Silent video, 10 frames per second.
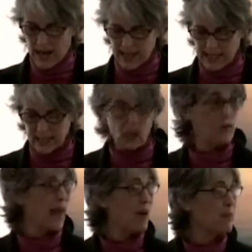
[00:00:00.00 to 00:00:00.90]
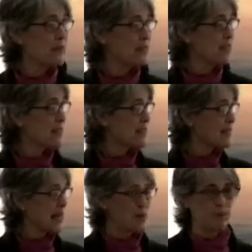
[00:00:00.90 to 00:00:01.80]
And so that means
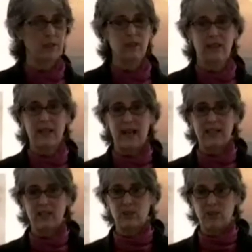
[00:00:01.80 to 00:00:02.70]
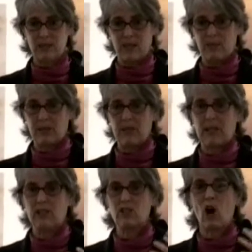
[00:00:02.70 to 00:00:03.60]
sustainability has to be something
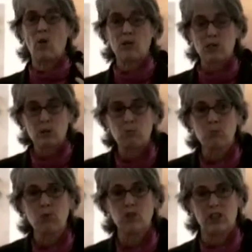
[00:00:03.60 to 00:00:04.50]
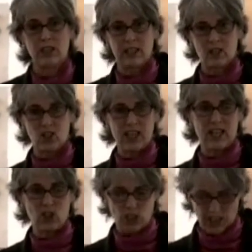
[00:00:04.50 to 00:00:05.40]
that is always emerging and
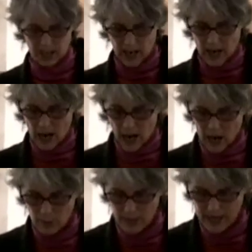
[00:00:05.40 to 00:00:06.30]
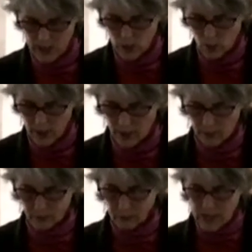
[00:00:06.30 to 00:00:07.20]
changing as
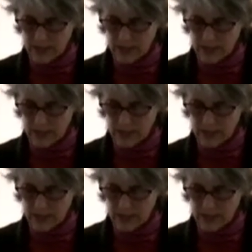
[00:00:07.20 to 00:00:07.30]
well.